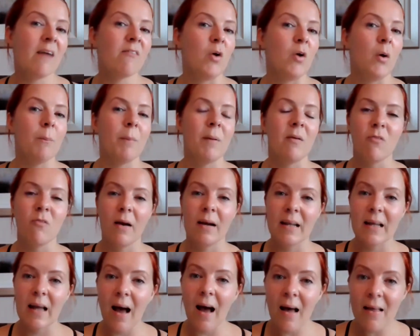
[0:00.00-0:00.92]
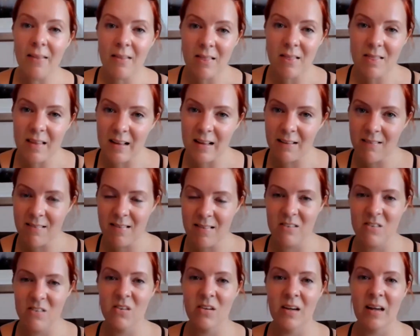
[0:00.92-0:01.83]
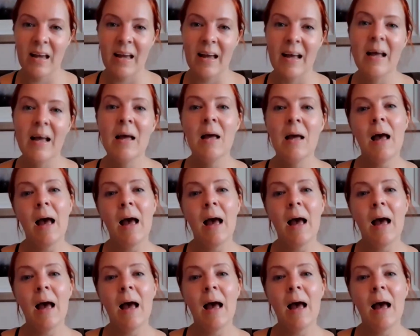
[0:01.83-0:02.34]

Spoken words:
I've not been running other things this year.